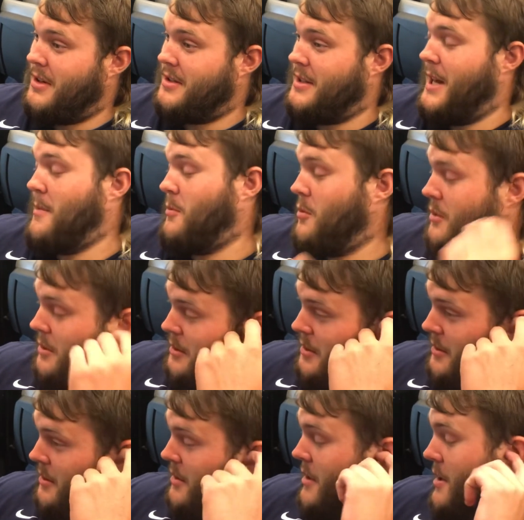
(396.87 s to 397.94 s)
I snapped one,
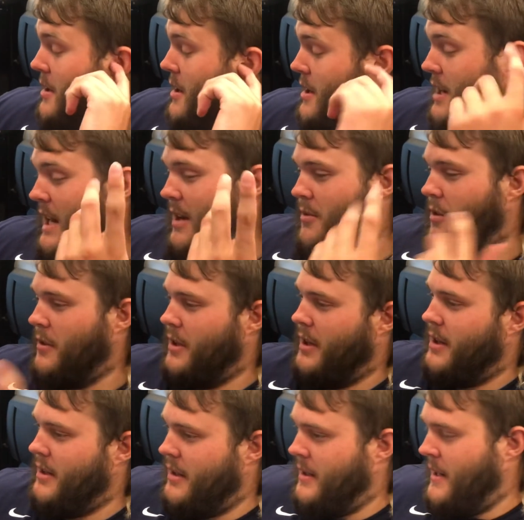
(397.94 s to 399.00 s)
and I
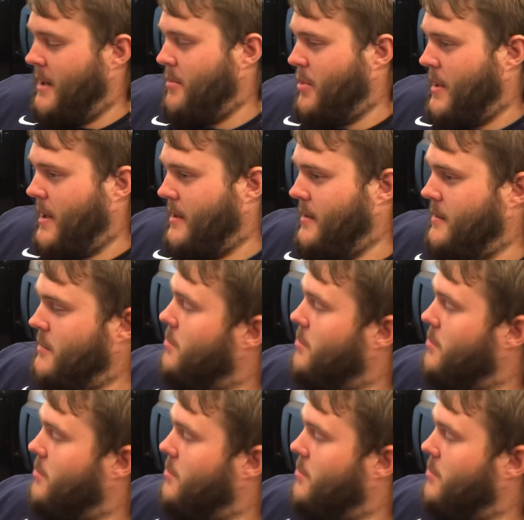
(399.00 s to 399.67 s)
rotated in that practice.